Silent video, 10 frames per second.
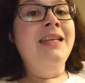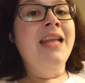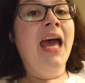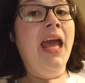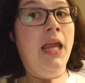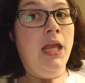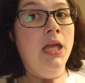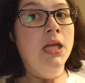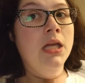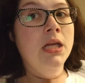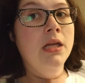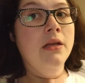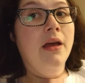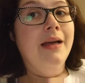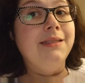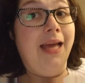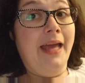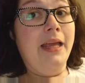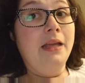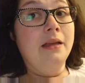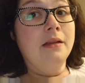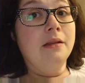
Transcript: day, a day,